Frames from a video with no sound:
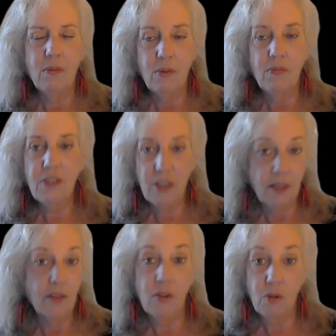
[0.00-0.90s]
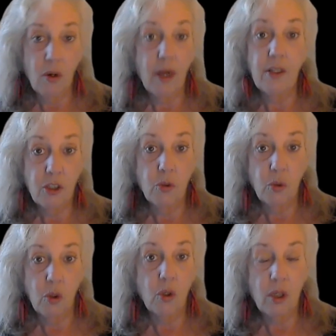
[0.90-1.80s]
revision is a great
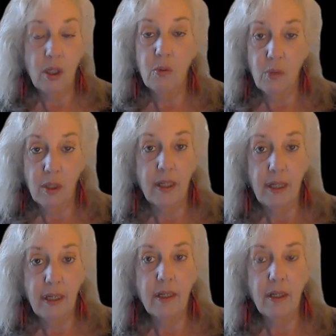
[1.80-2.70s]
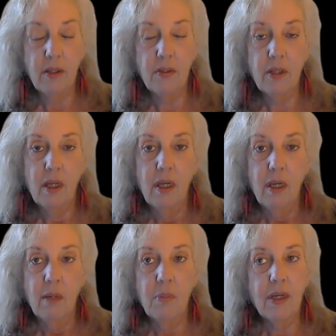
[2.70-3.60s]
tool. It really is
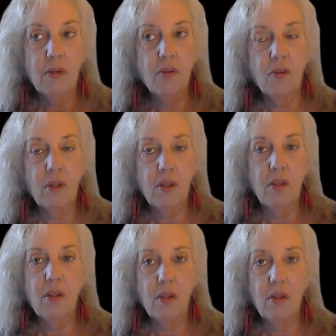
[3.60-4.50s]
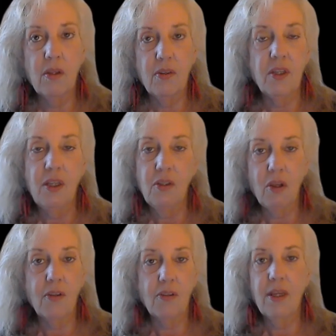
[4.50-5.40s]
because the
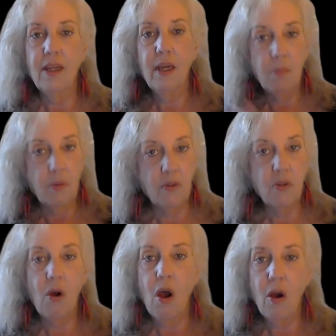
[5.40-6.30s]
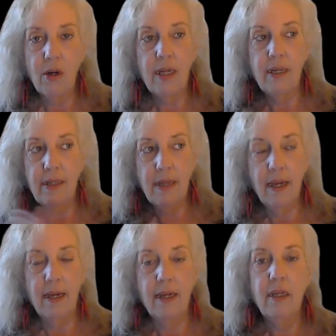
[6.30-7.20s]
scene's all set up. It's already
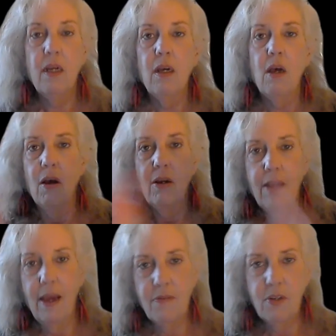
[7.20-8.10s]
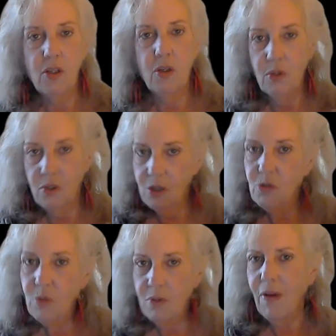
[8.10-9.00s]
done. All you have to do is
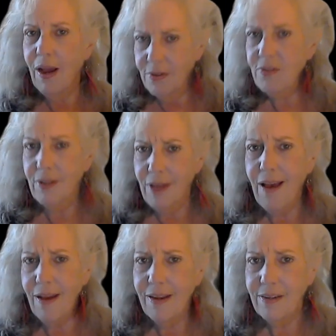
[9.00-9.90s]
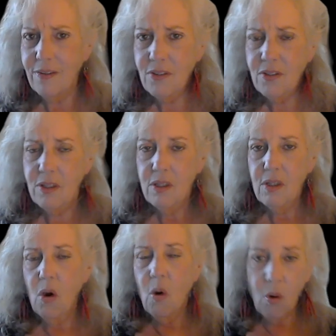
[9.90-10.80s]
just revise the lines
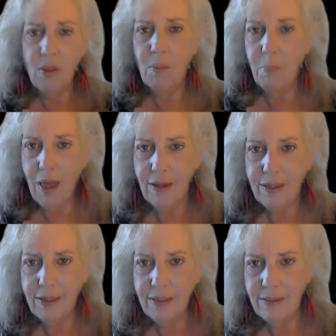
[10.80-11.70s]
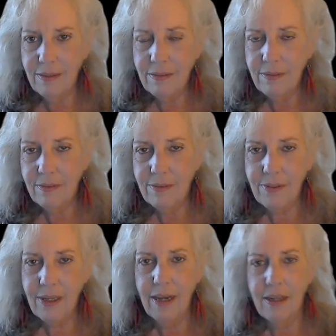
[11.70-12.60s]
or the blocking.
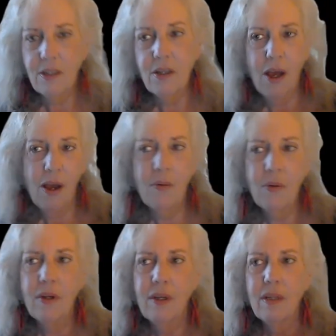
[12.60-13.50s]
Okay. Now,